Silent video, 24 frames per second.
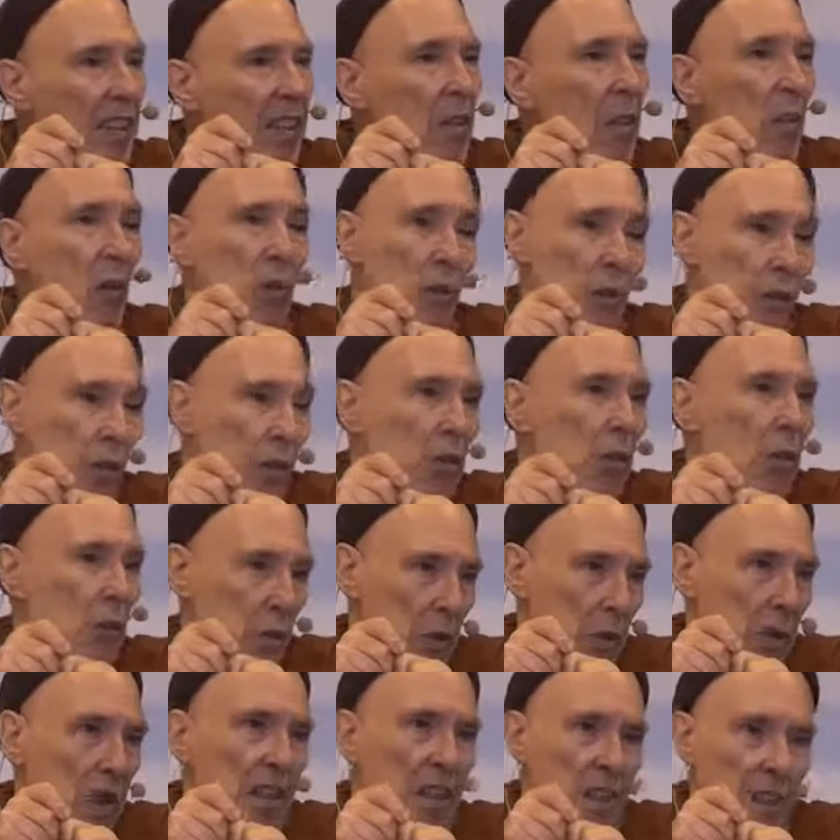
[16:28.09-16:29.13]
or to
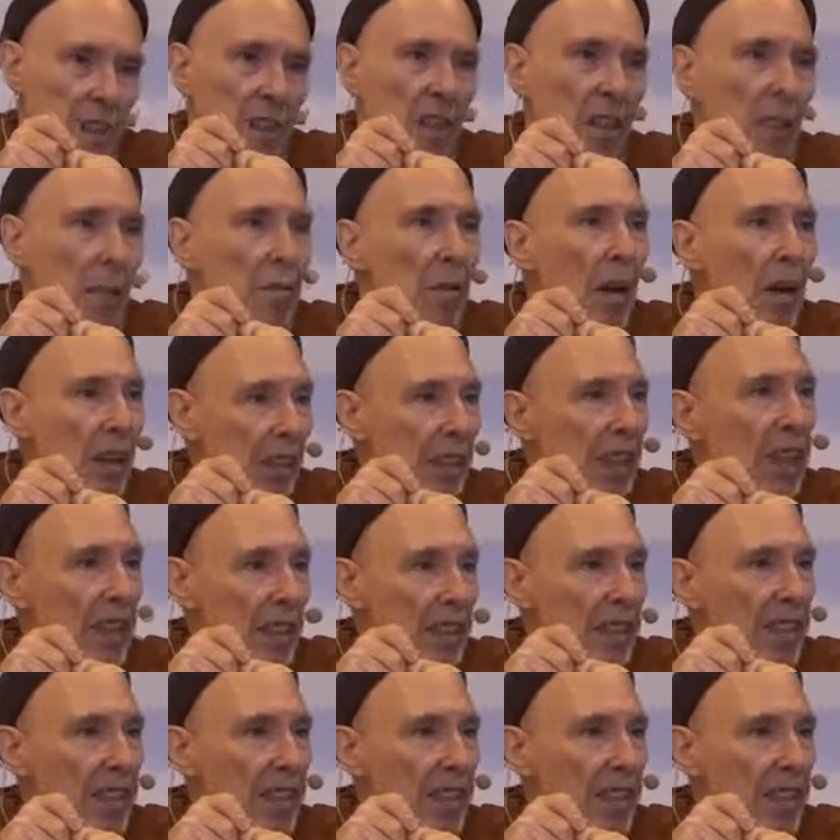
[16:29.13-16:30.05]
a monk.